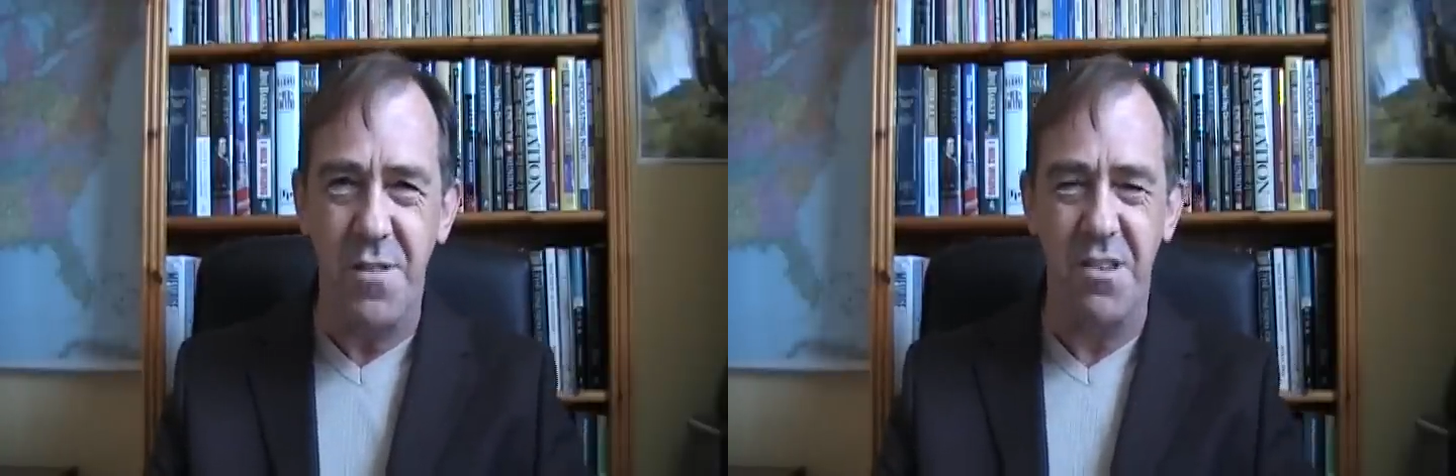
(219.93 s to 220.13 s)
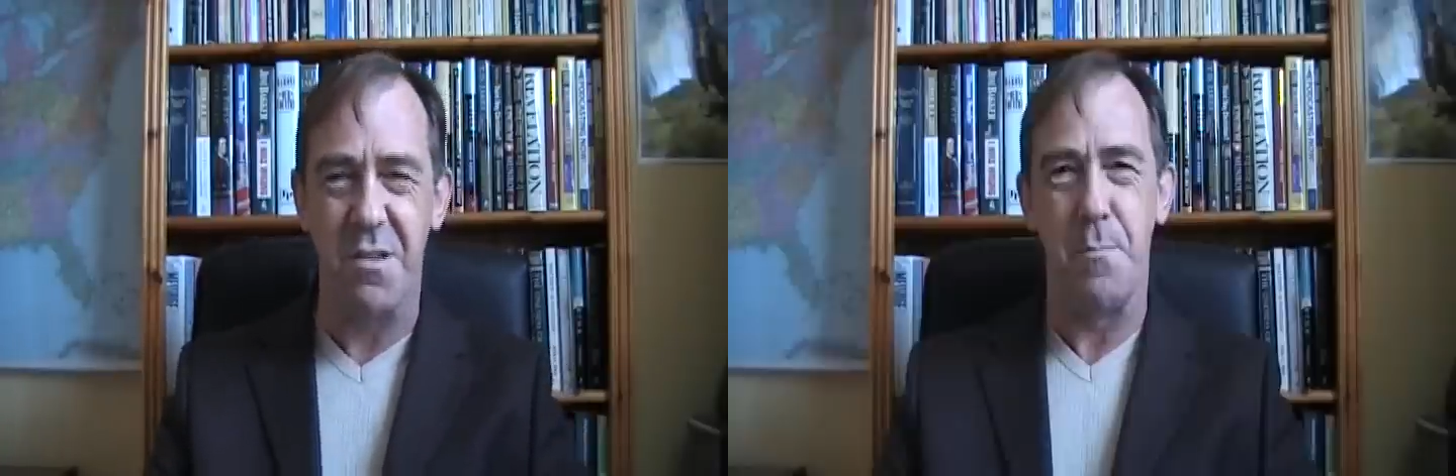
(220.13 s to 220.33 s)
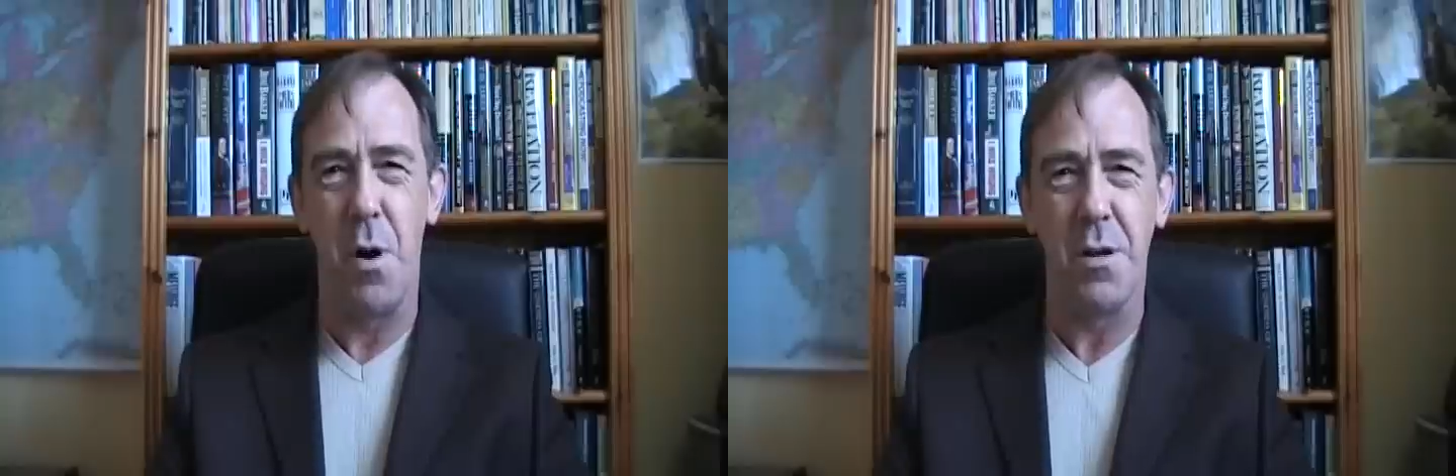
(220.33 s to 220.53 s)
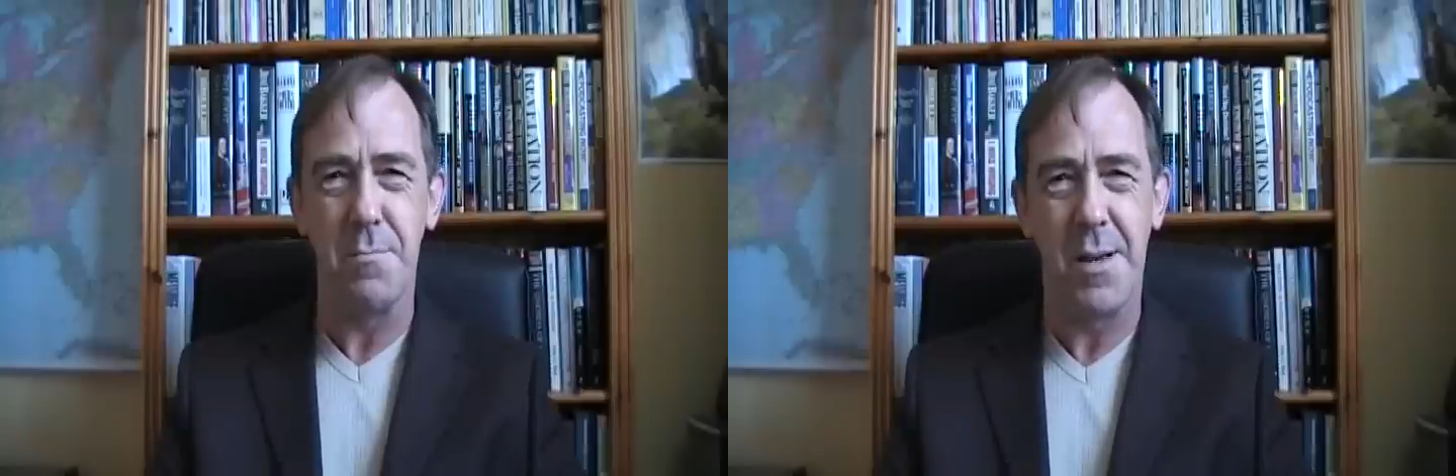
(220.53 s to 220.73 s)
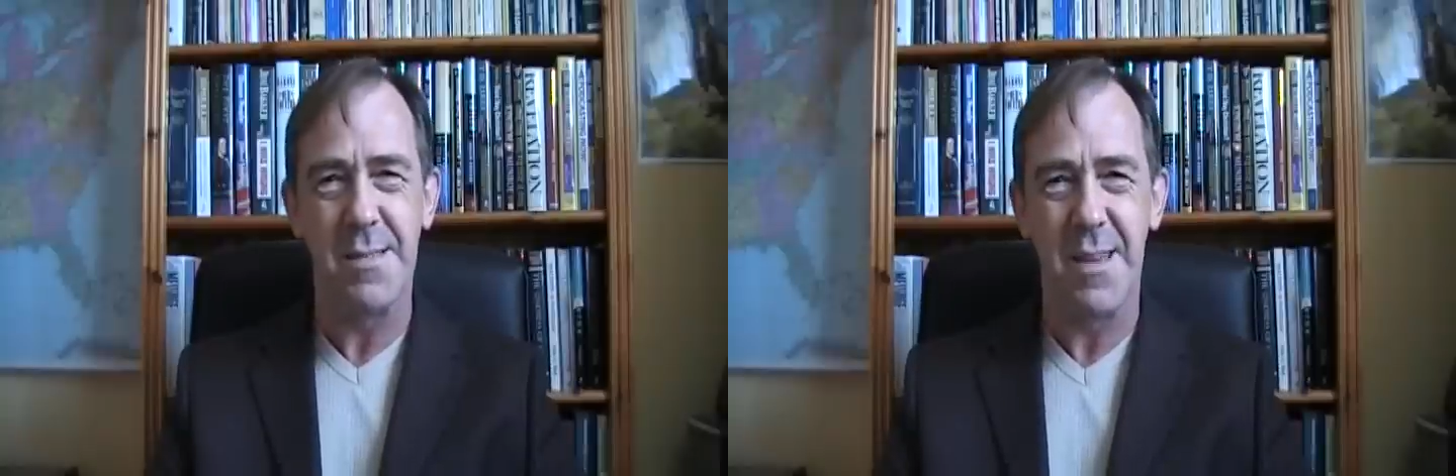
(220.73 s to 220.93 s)

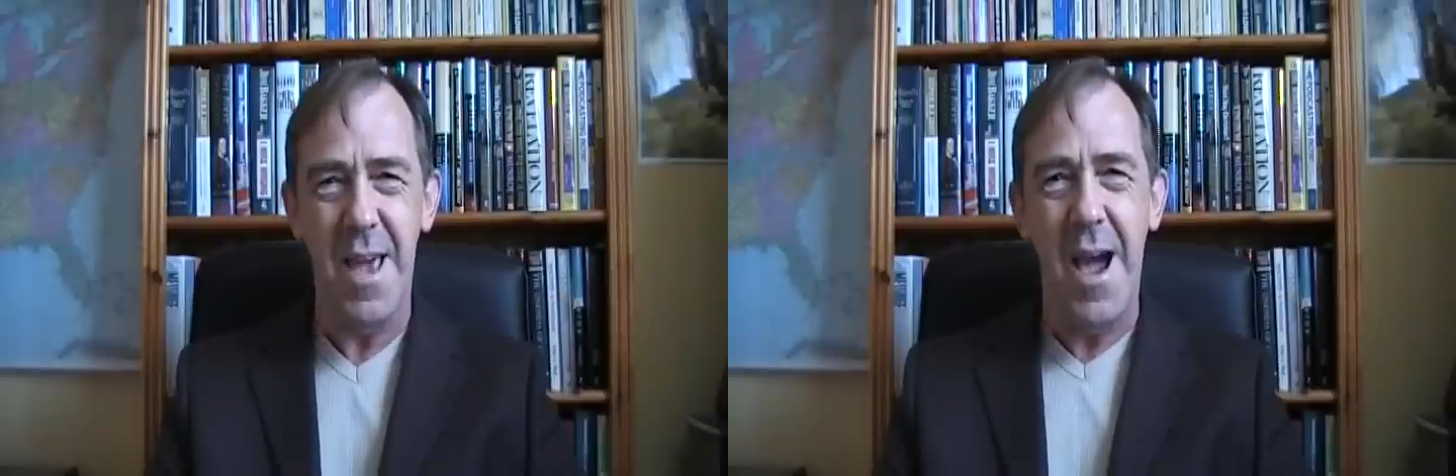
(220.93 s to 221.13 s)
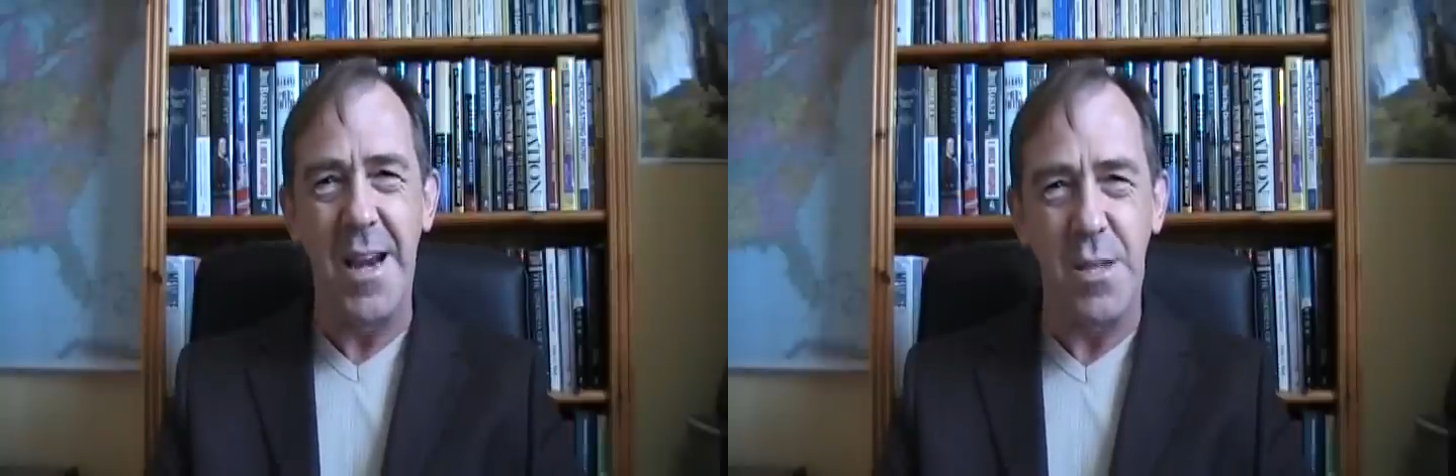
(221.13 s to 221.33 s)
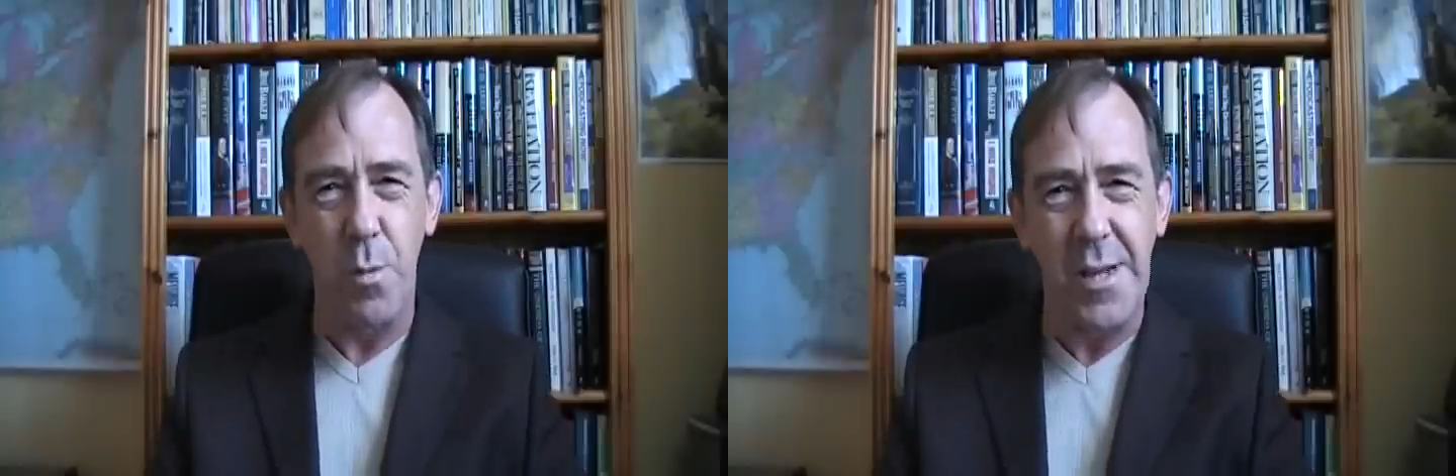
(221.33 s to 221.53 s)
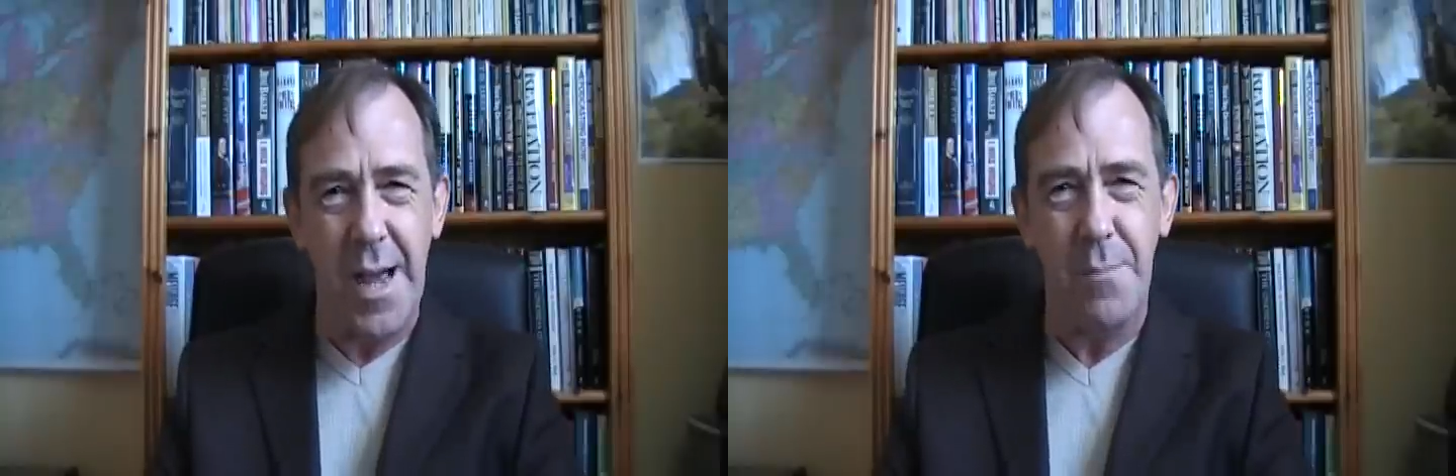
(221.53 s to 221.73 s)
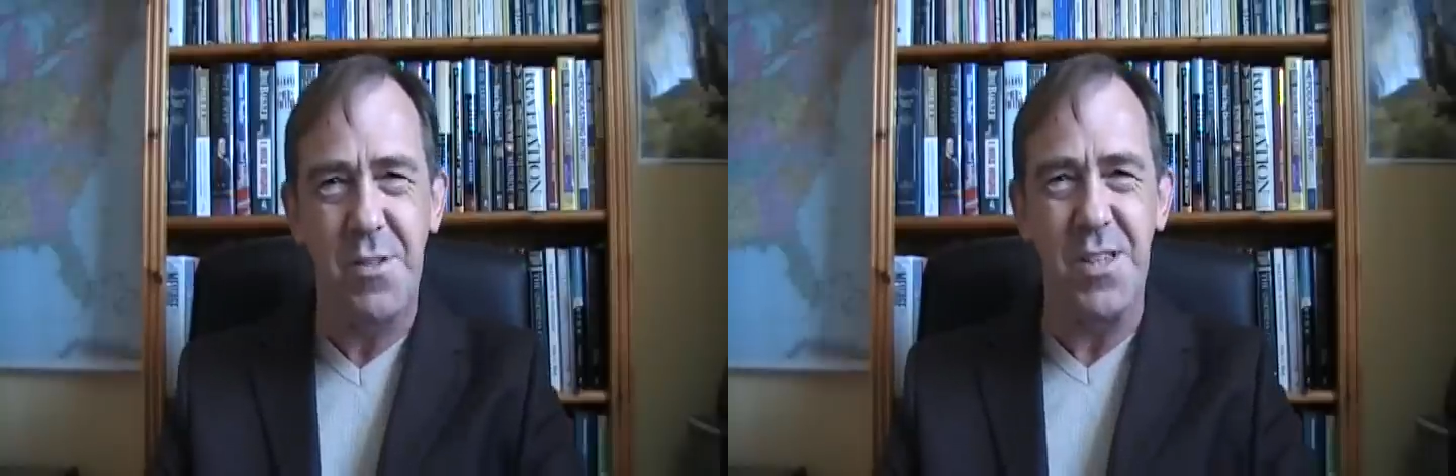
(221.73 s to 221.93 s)
disappointment and it will
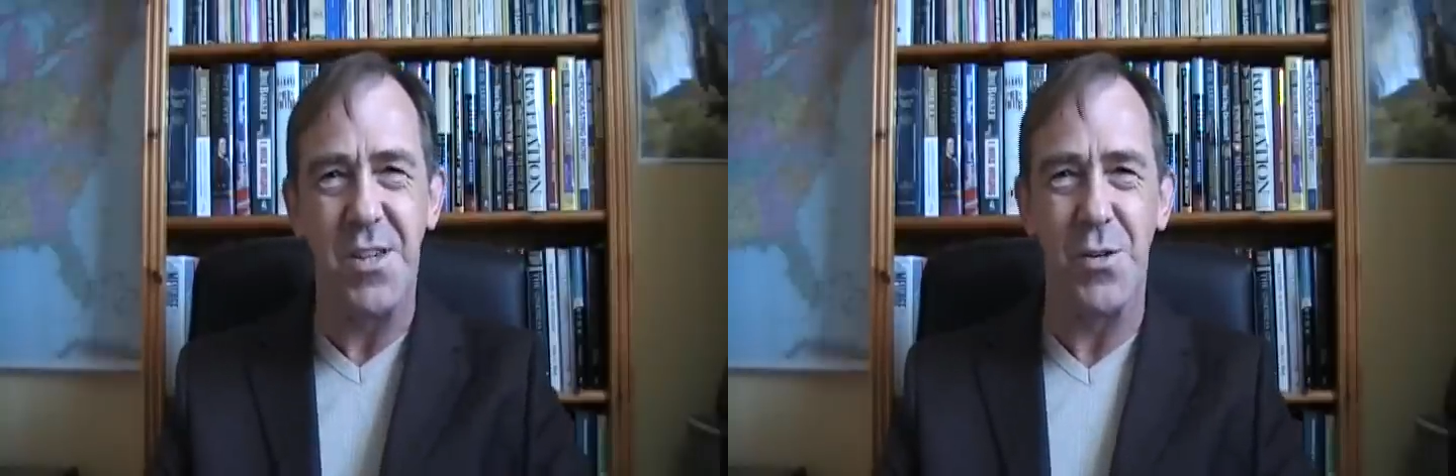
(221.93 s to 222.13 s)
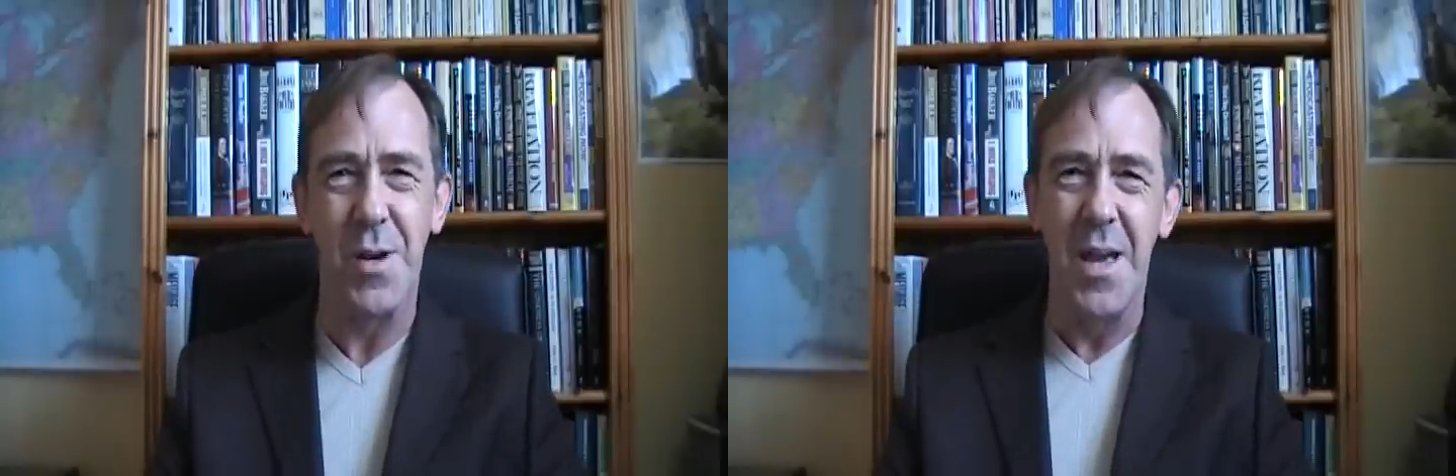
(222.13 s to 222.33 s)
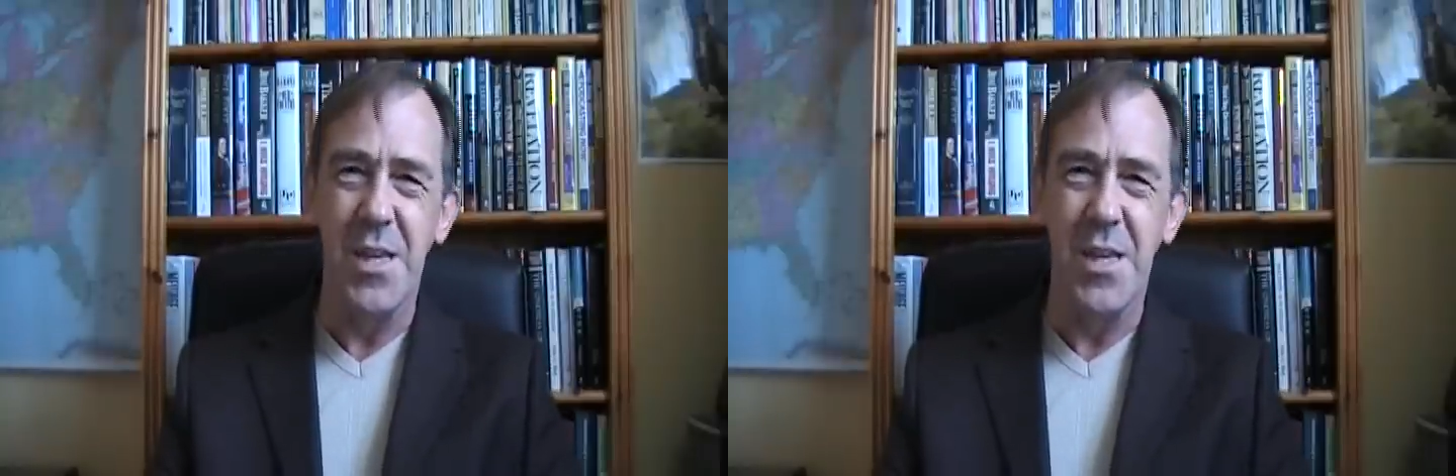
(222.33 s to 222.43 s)
come to you,